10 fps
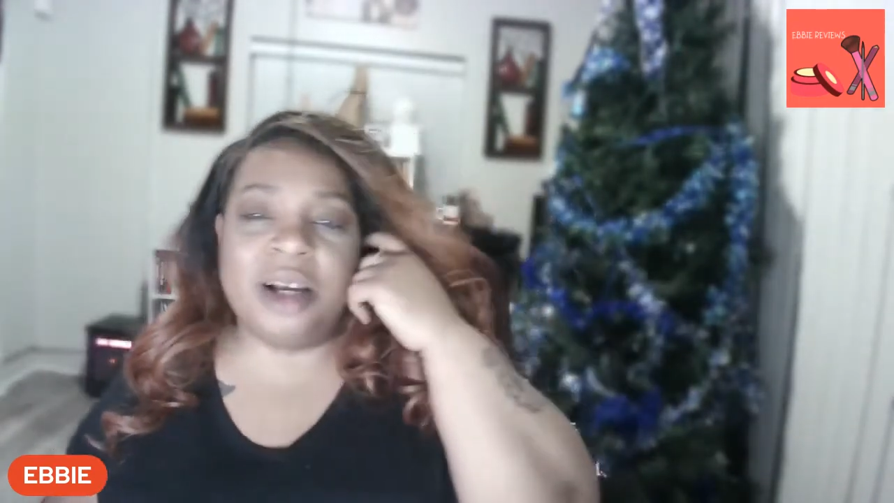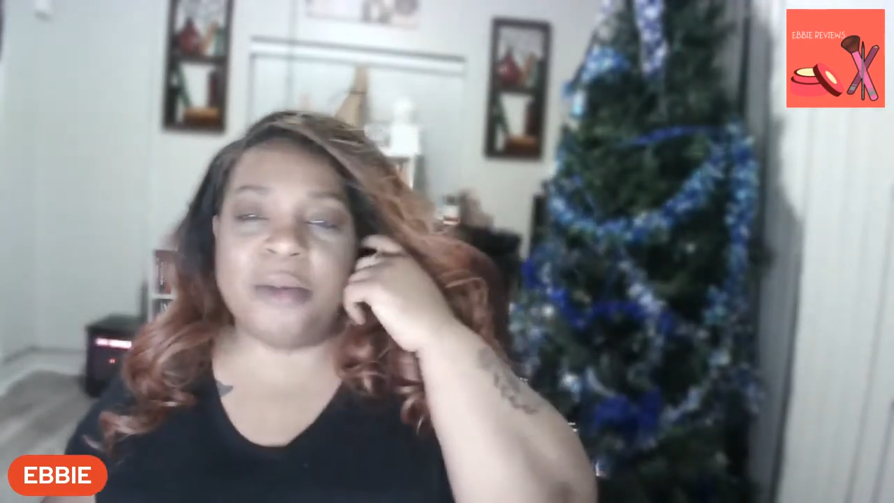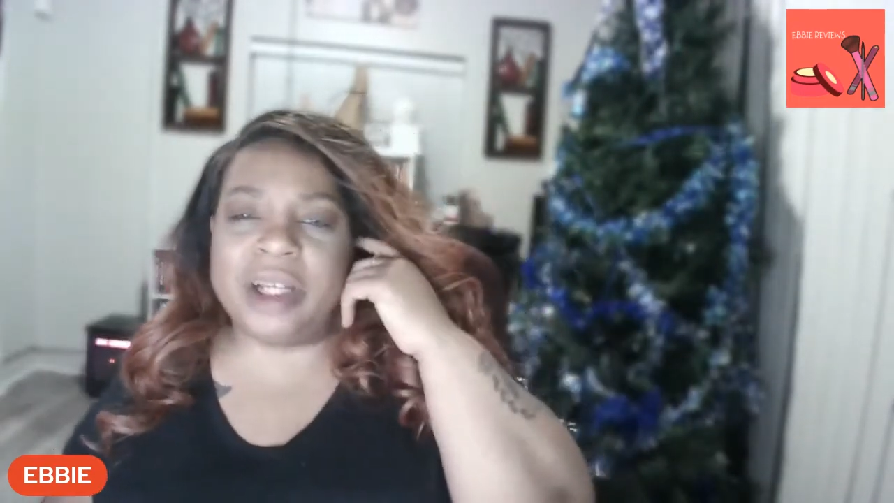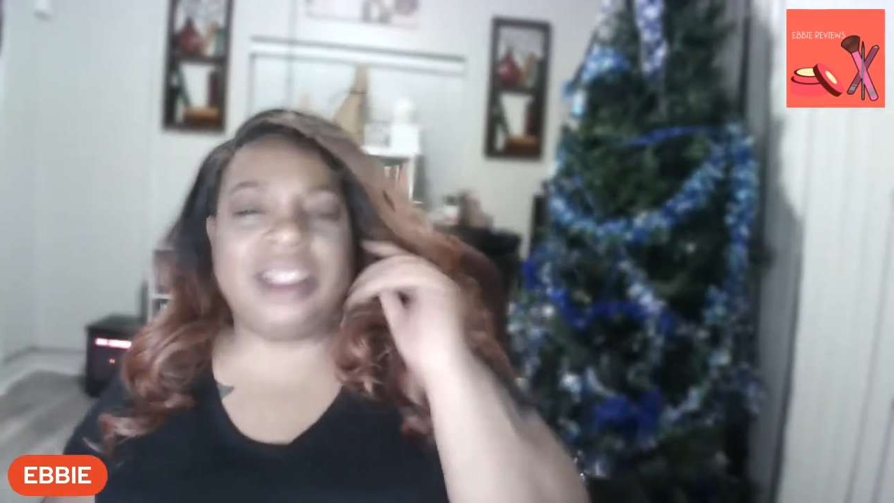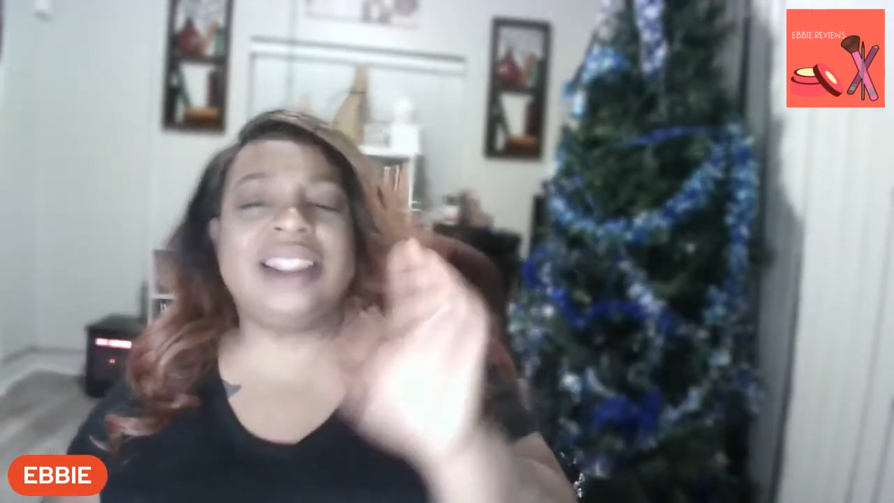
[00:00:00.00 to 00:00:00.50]

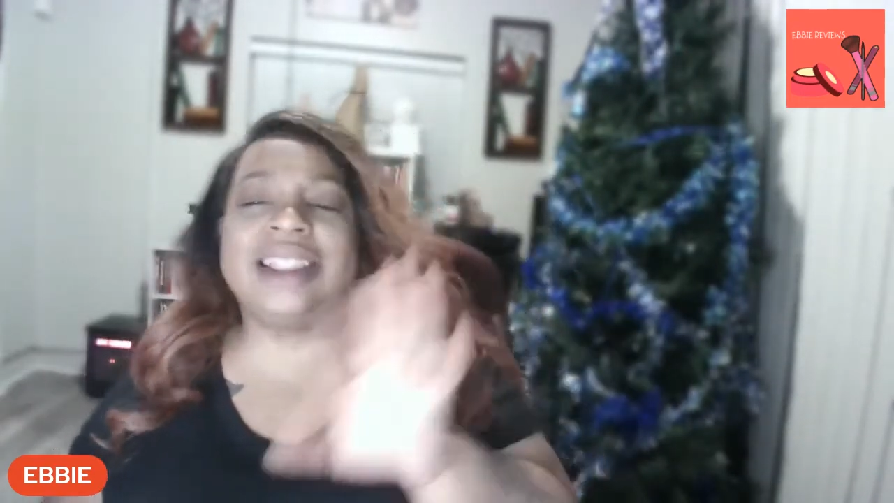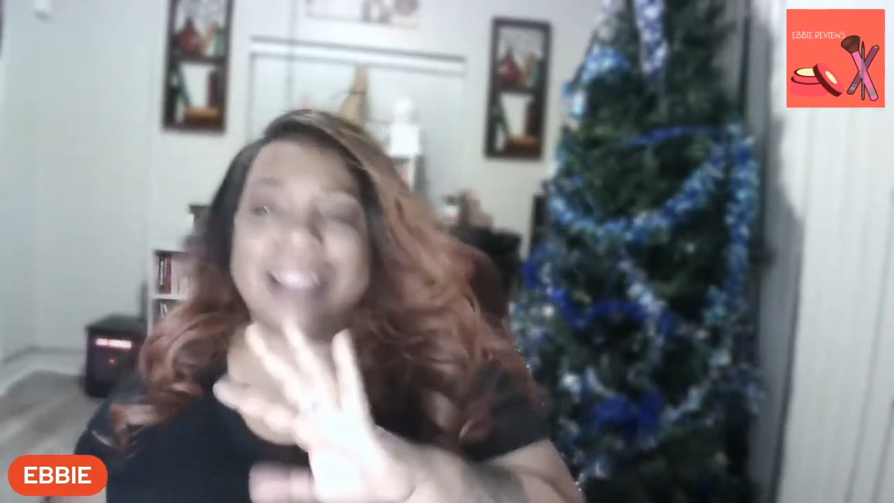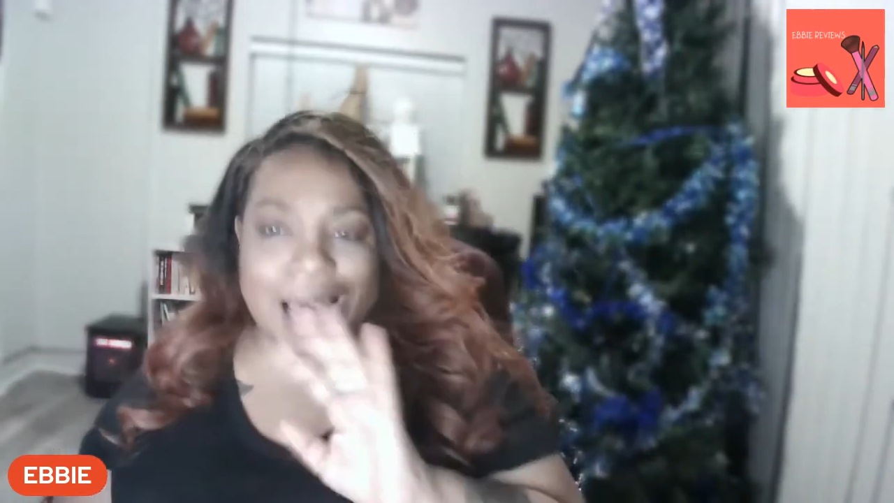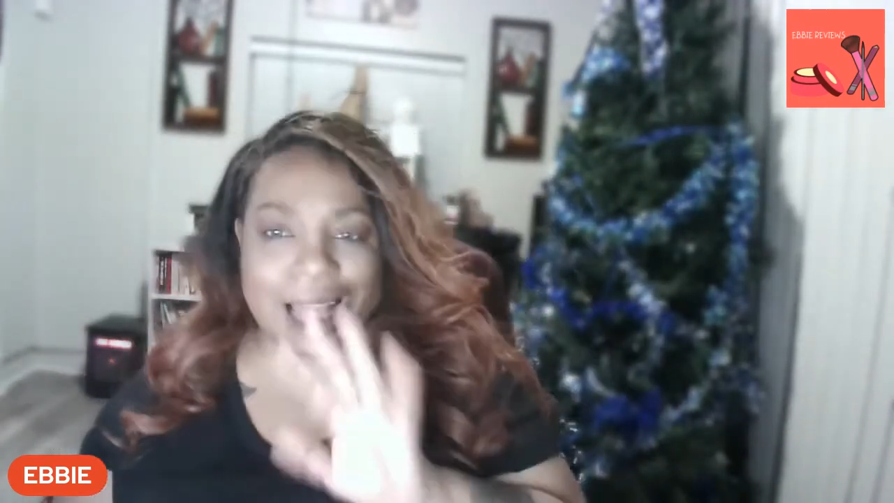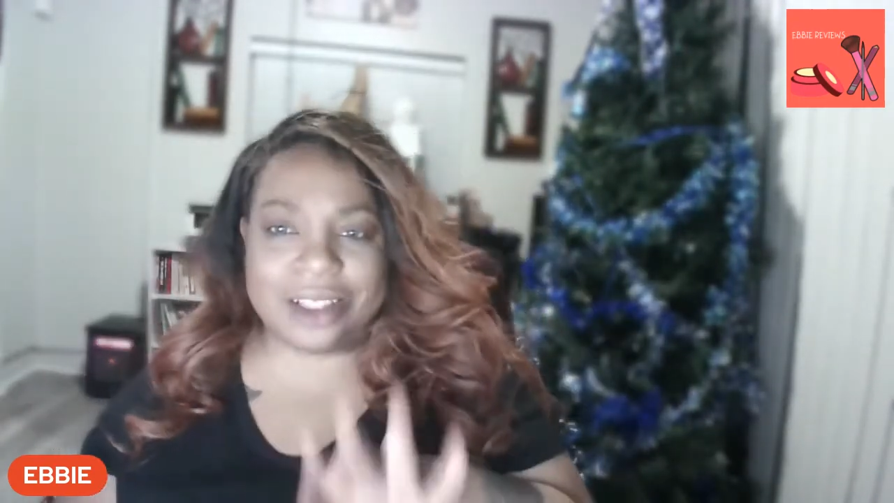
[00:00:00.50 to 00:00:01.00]
But this is a
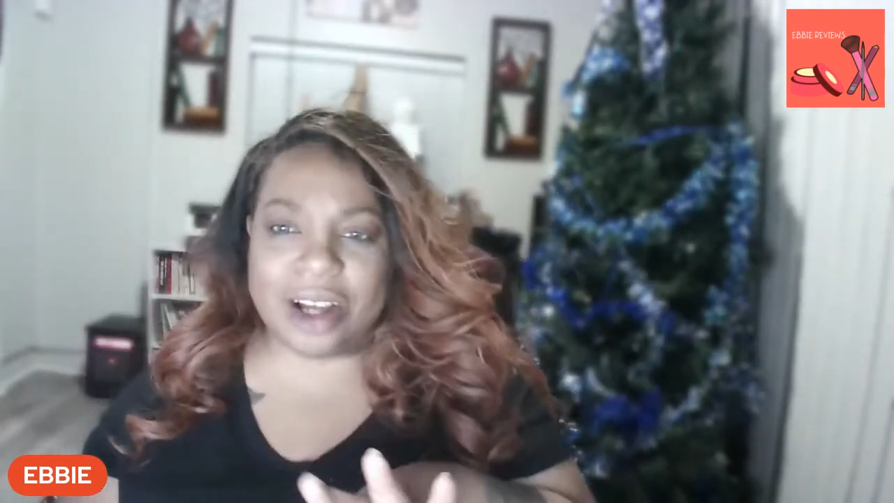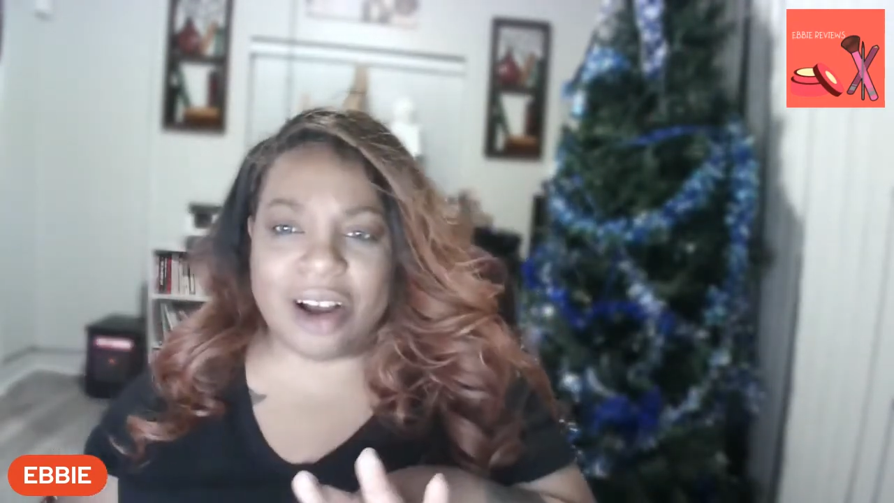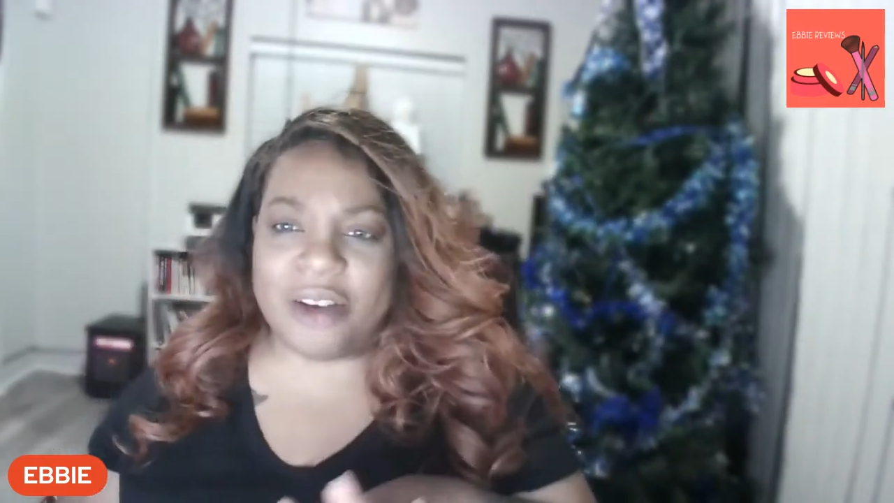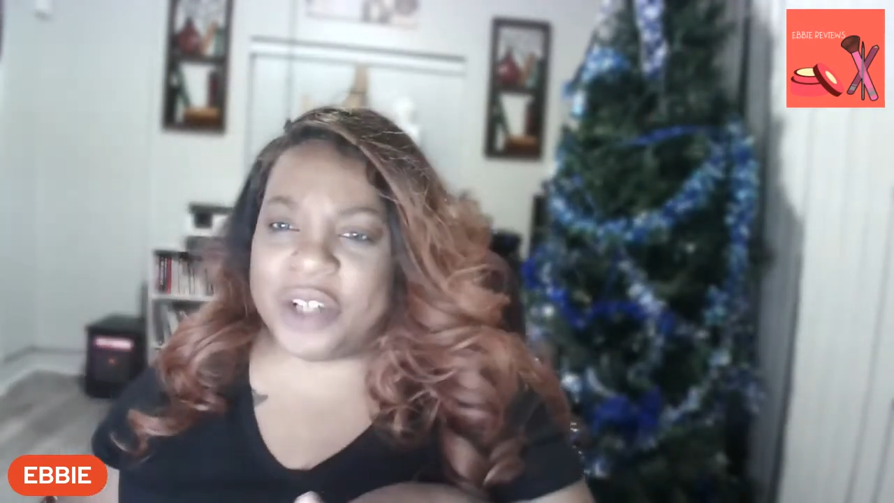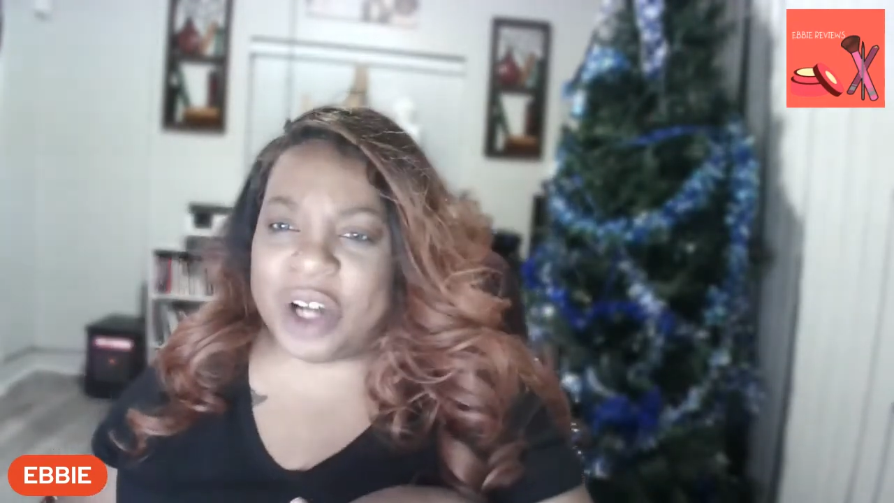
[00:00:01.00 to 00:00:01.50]
lot
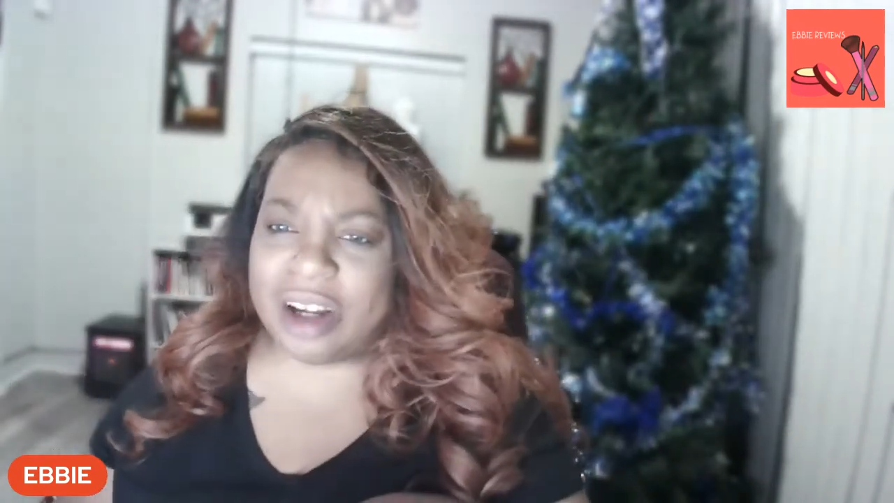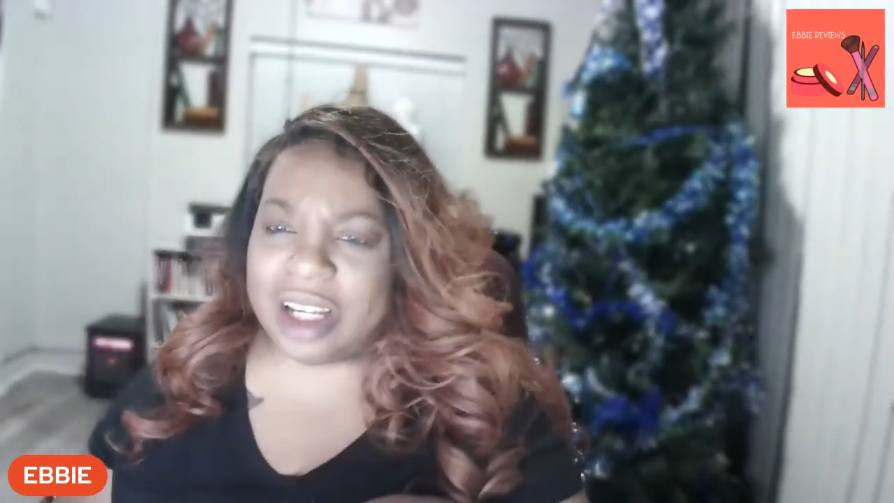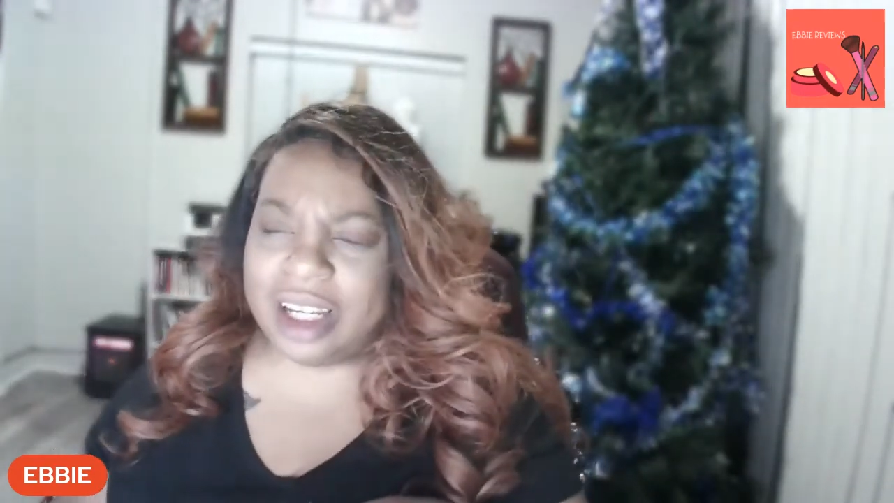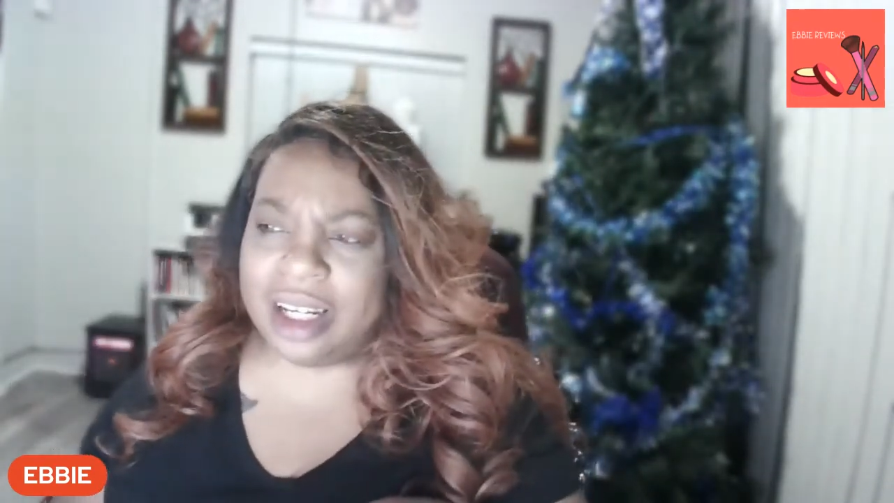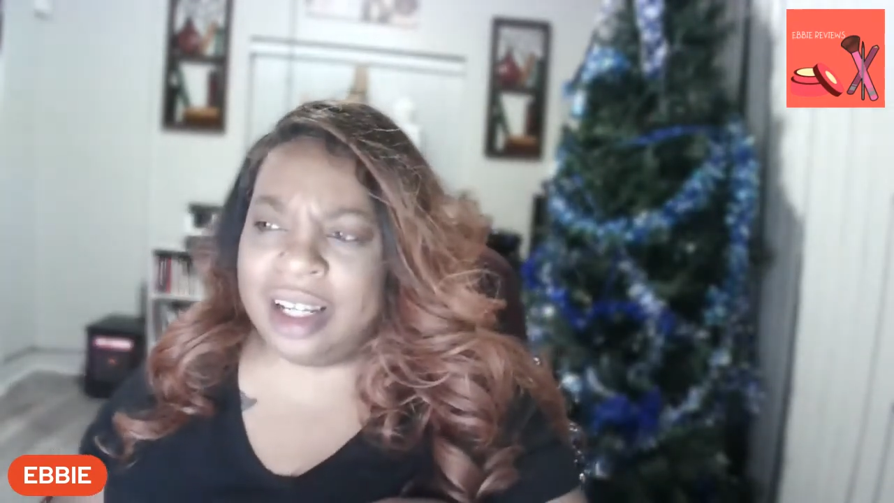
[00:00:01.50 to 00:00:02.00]
of
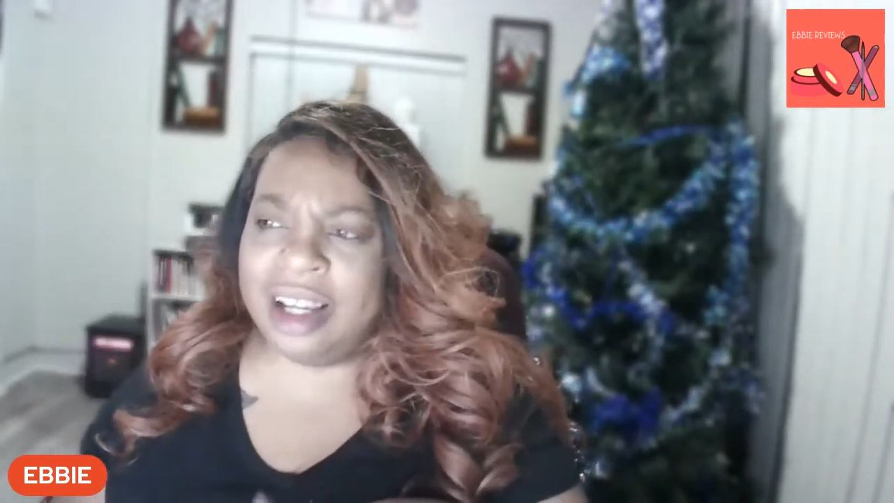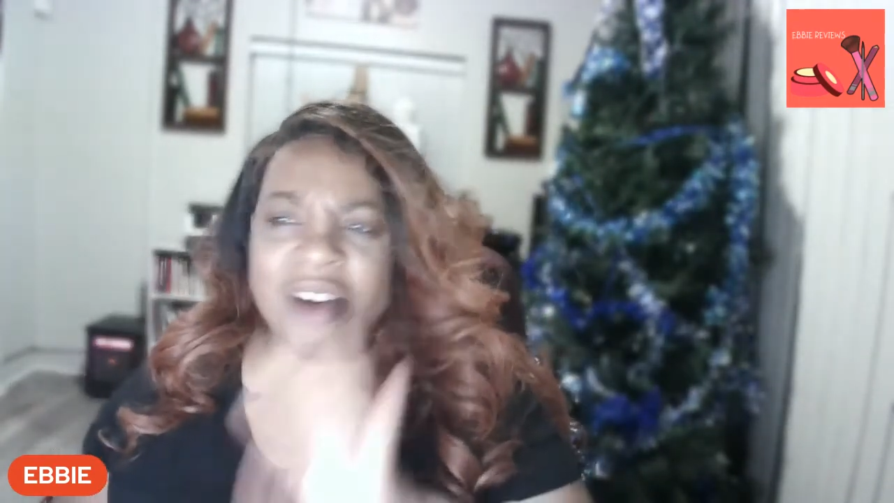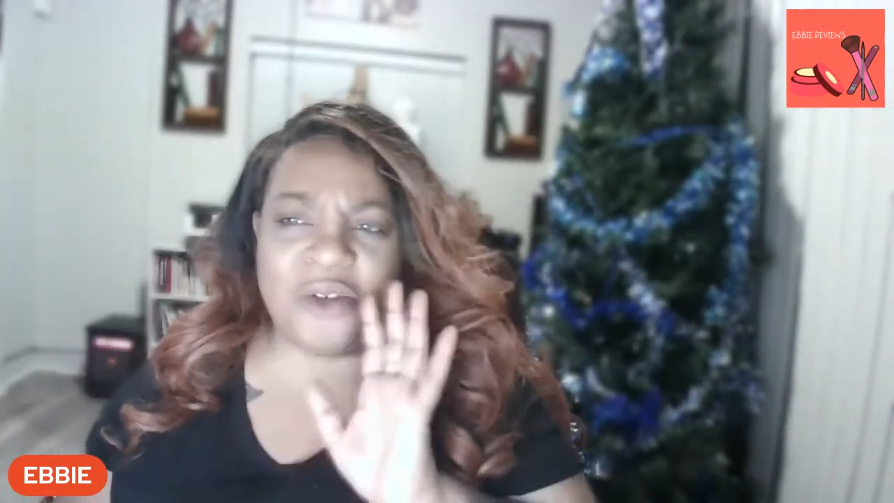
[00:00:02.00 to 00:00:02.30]
talking